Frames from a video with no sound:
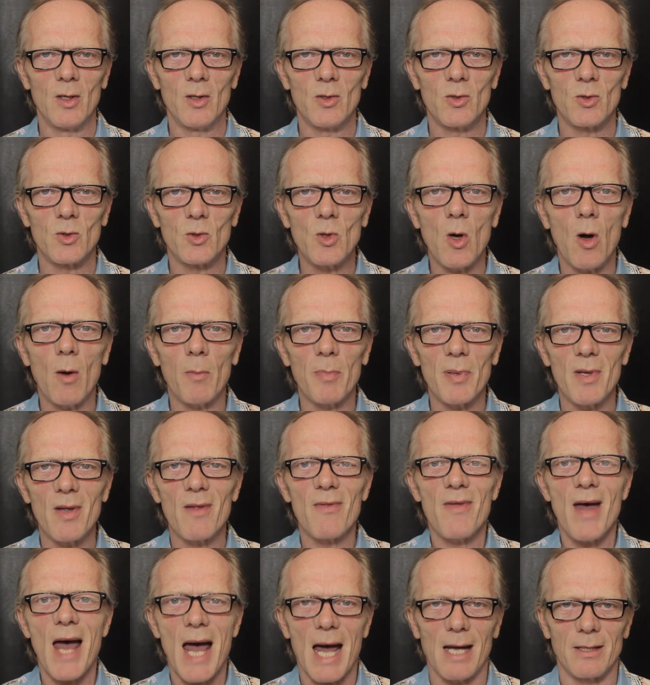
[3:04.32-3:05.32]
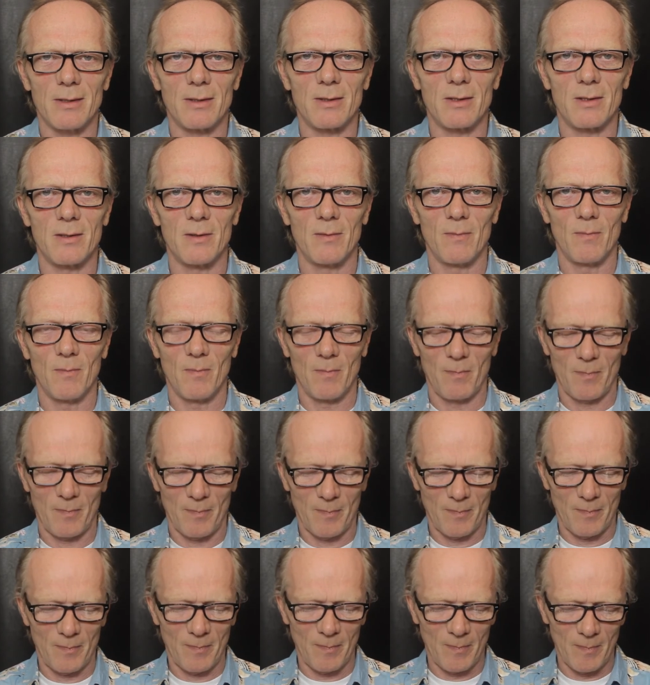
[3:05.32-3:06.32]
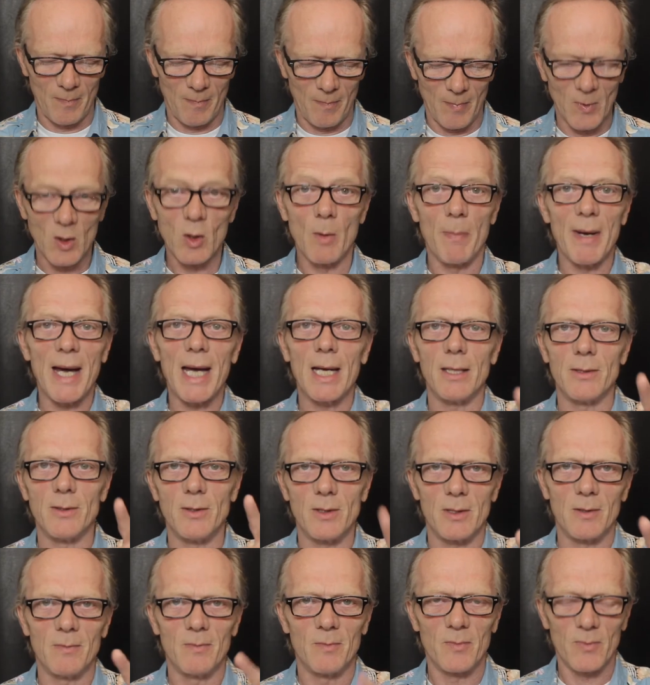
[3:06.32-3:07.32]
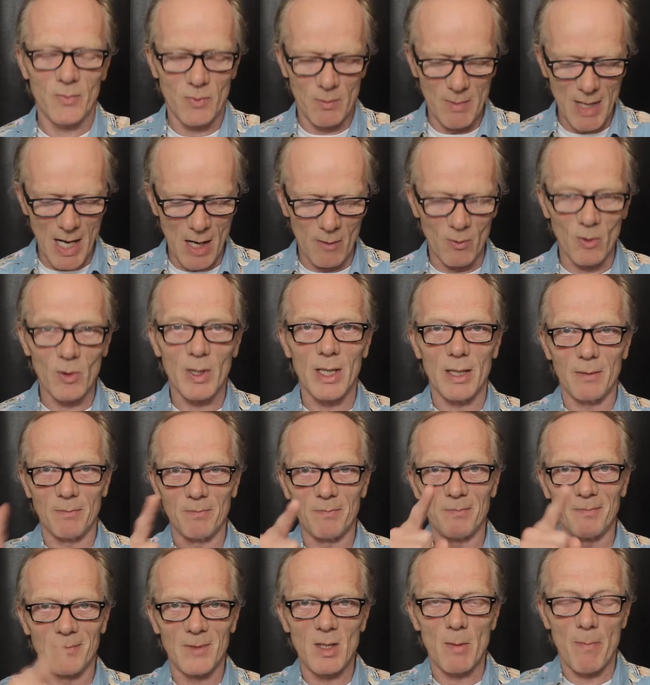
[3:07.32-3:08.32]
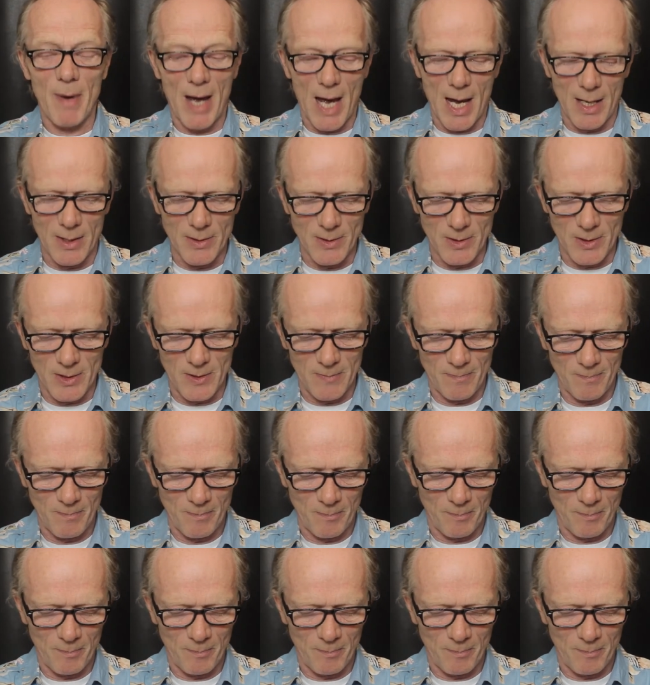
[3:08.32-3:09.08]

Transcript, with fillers: Stop that. You're banned. From now on in, you're banned.